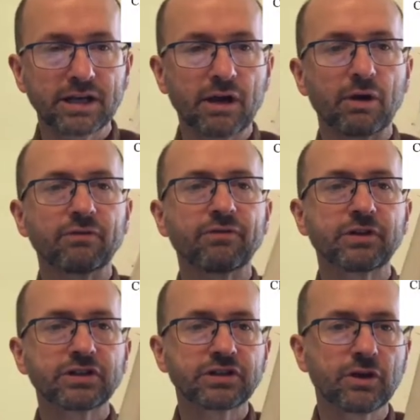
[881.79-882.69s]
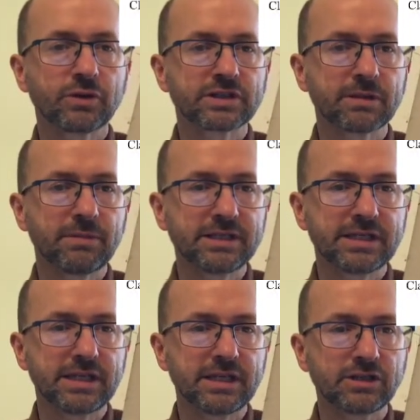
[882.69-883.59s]
Now our first note is going to be
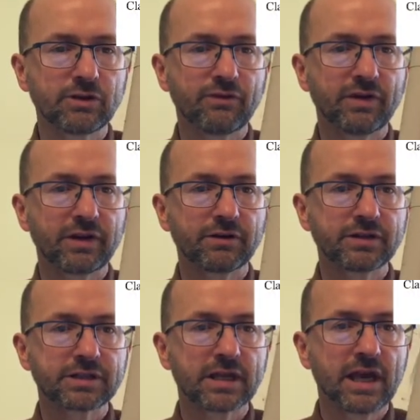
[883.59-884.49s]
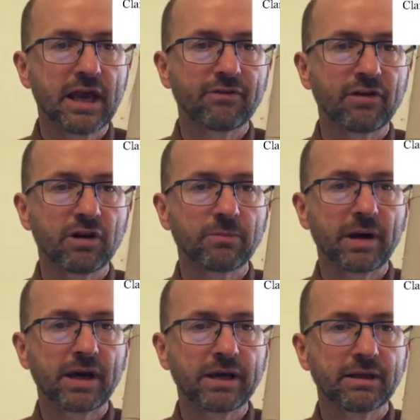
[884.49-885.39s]
D, 2 fingers, followed
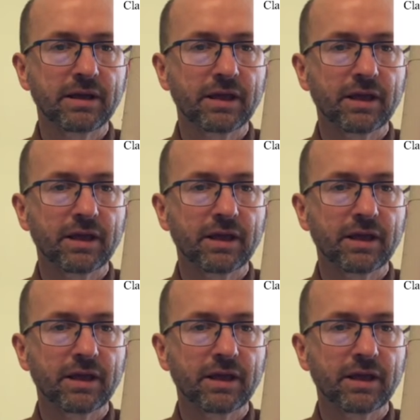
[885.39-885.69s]
by